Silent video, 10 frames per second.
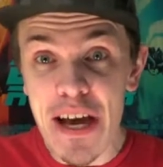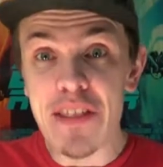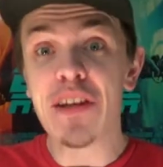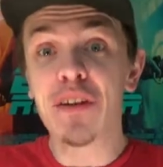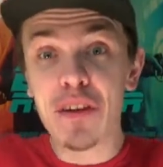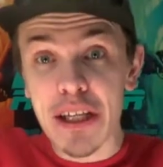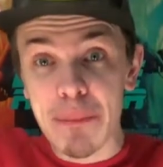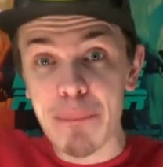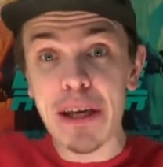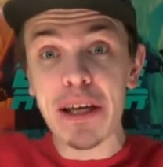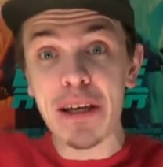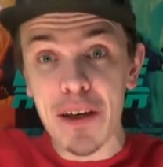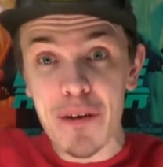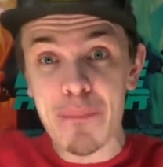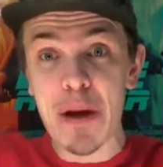and they look like big
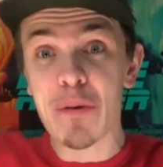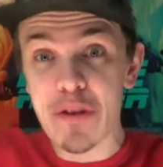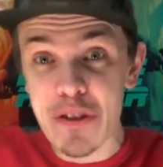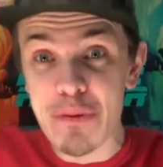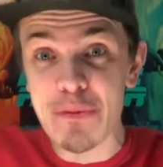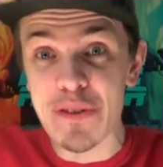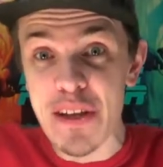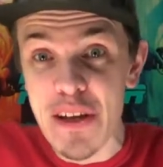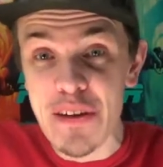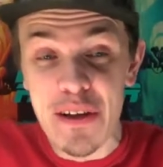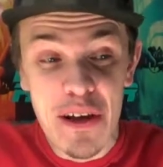parachutes and